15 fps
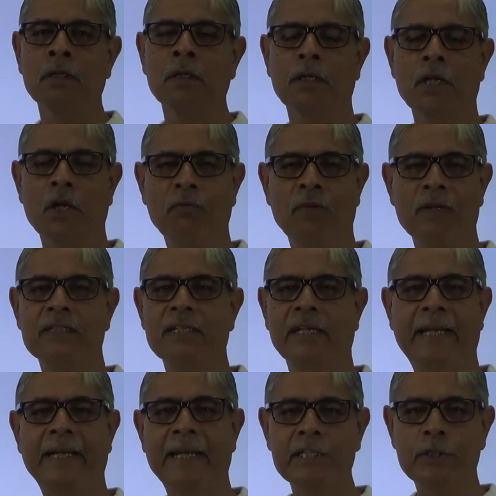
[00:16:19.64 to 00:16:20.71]
Now once
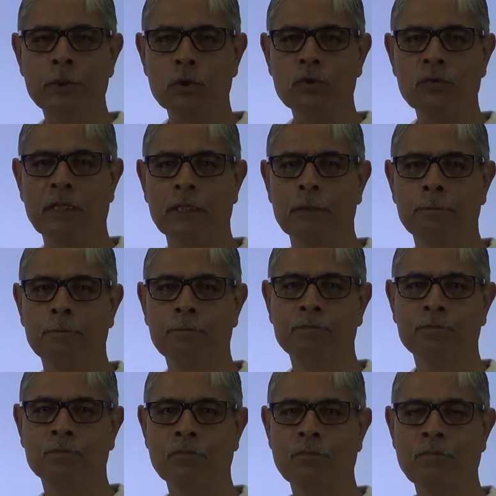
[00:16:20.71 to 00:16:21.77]
again as usual,
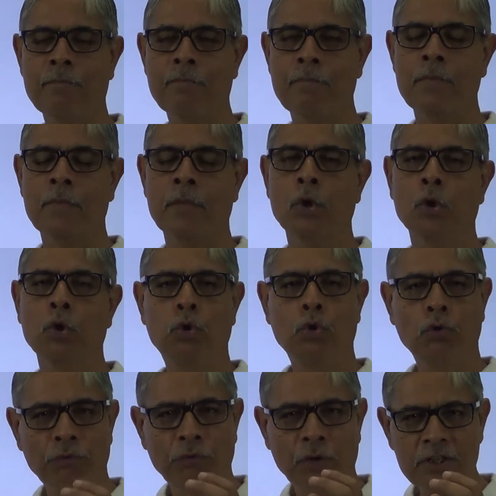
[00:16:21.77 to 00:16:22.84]

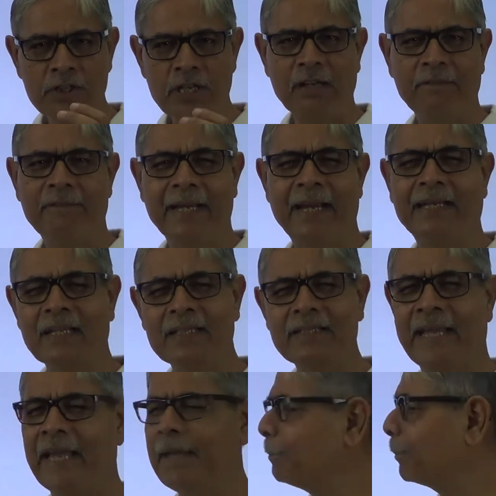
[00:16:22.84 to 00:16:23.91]
do shall we get the
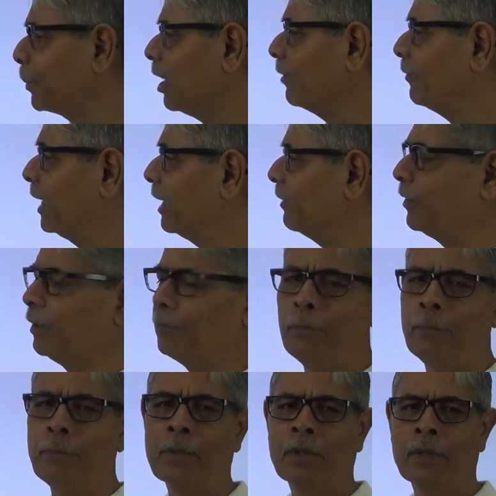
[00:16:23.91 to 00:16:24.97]
same profit if we
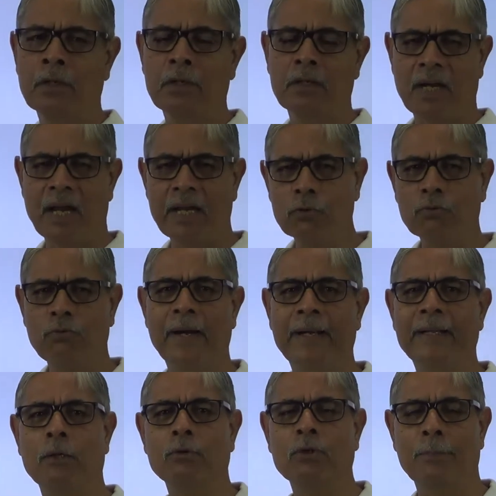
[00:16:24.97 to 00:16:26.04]
try to find
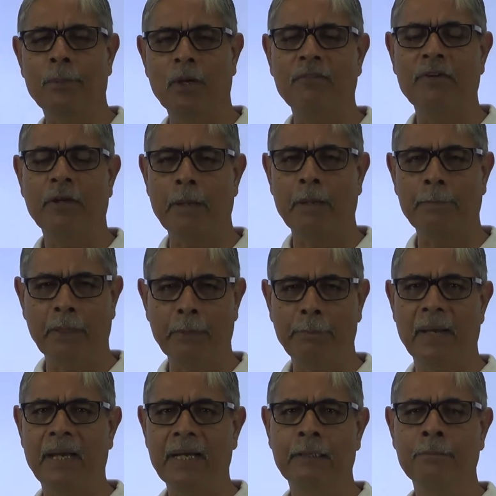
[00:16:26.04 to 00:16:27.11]
out the profit by
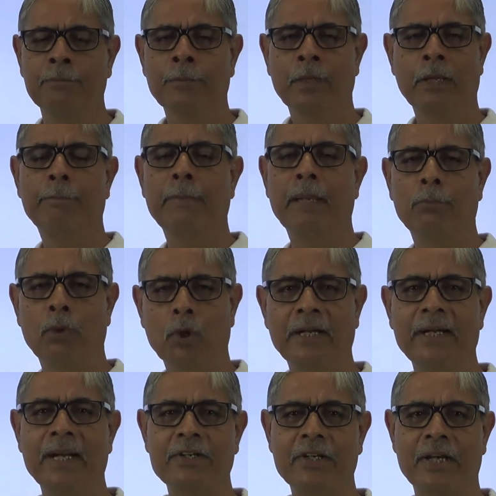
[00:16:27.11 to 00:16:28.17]
preparing
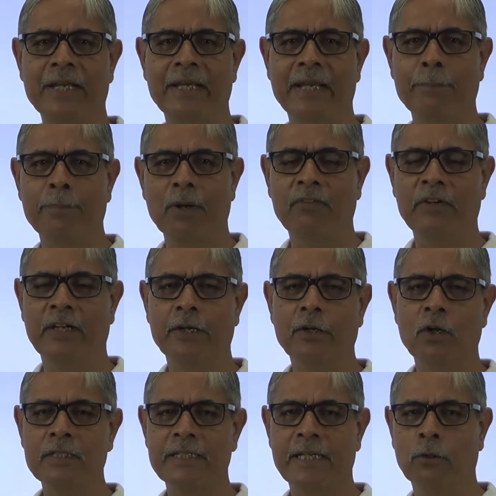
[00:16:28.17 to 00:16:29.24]
memoranda trading and profit and
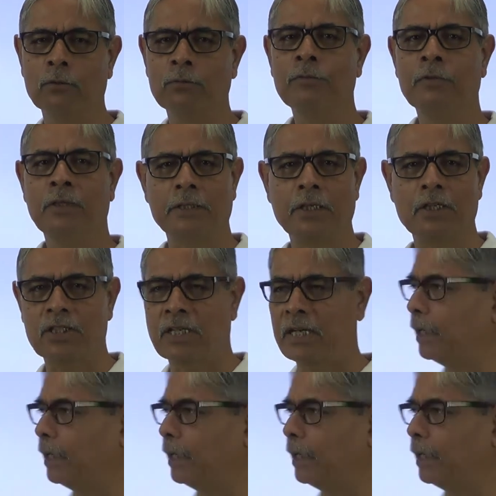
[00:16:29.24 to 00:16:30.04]
loss account? Let us try